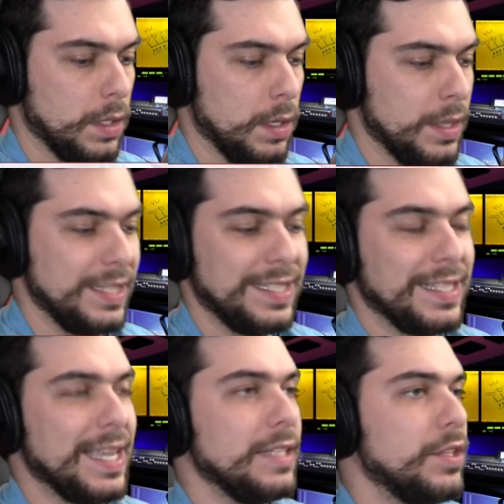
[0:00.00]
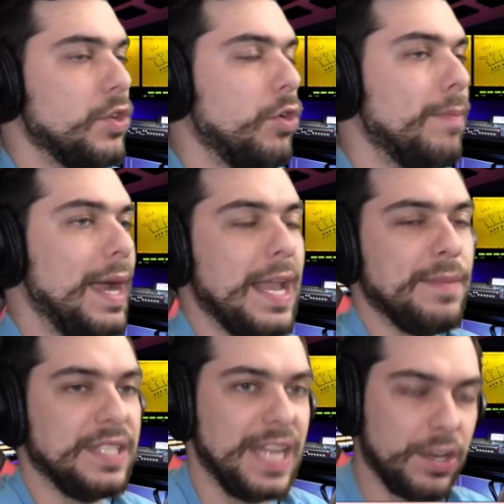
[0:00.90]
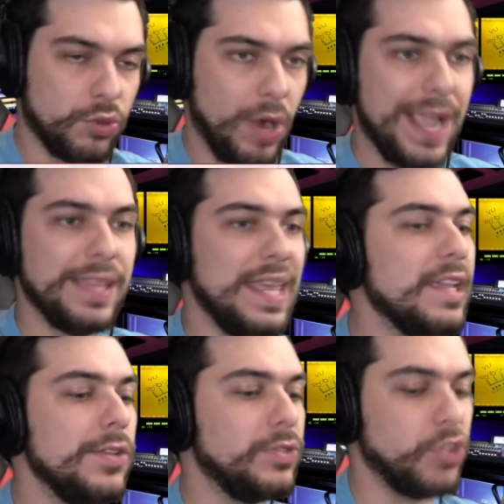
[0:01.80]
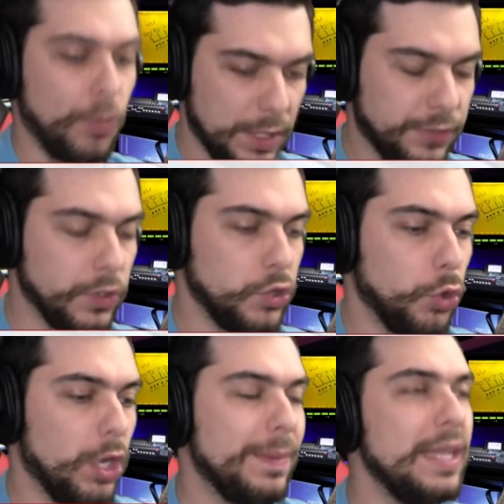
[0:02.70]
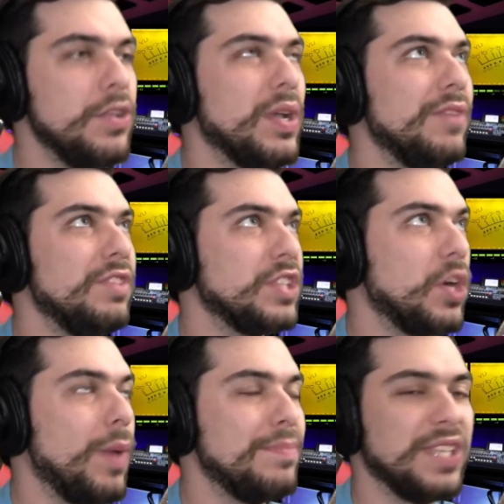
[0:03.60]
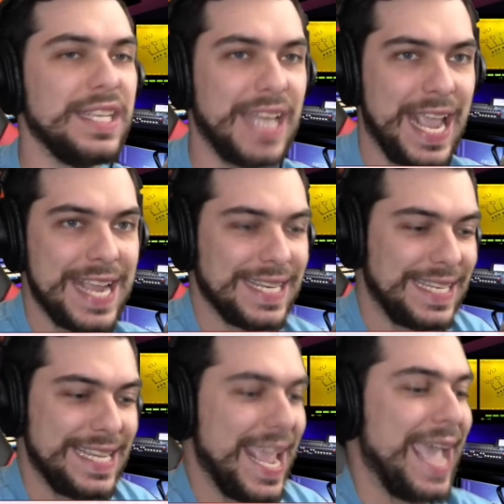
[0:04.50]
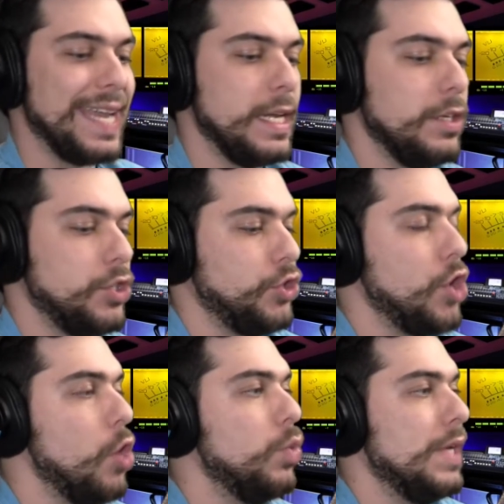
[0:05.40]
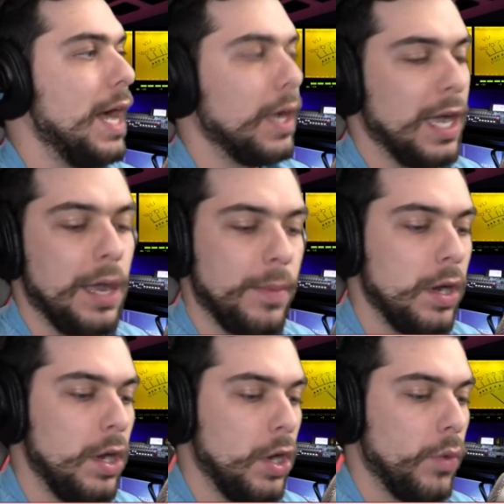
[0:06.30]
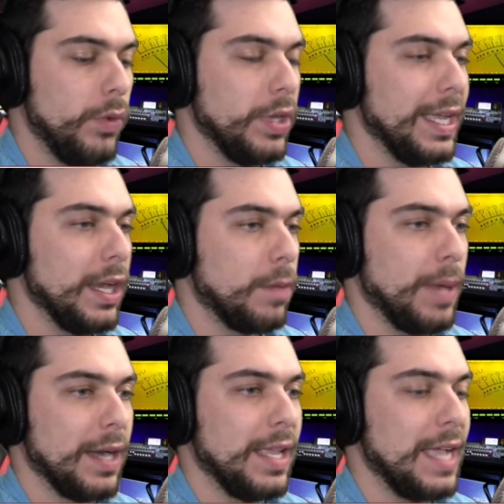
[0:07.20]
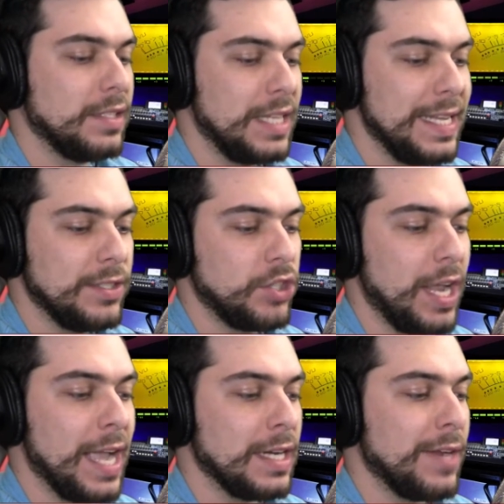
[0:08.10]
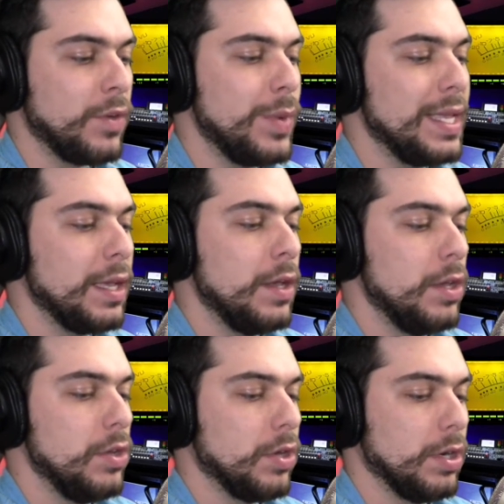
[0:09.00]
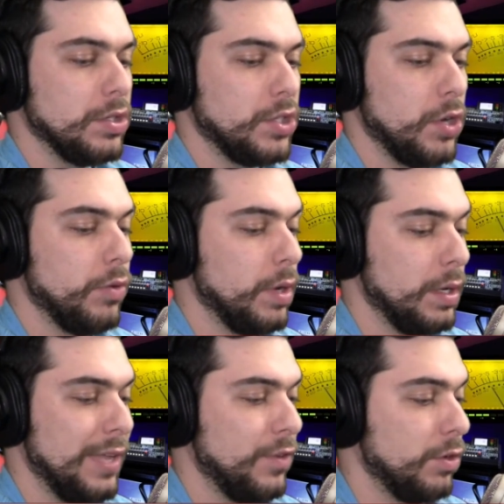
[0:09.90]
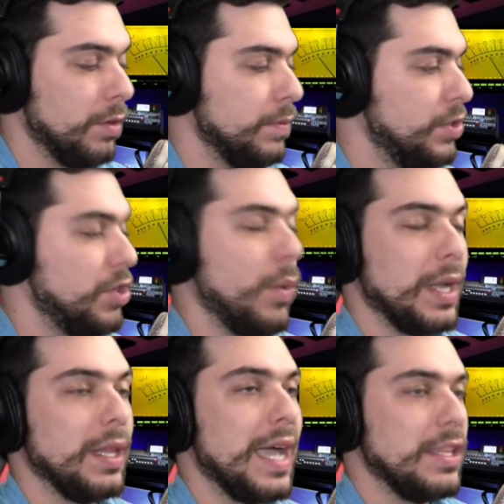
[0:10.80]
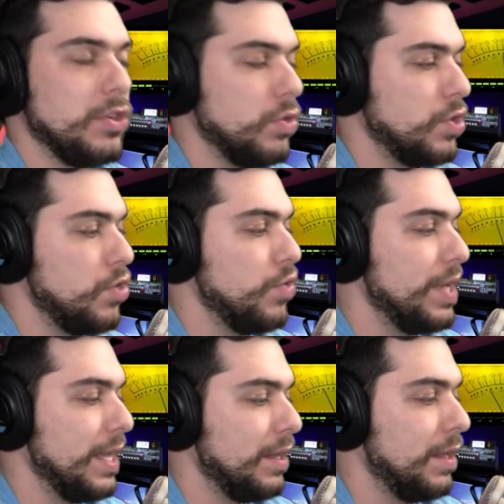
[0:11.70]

This is Against the Norm. My name is Nick Craig. Thank you so much for joining me. You can visit our website, atnshow.com, where you can get our podcast each and every week. You can also, if you're so inclined to do so, you can get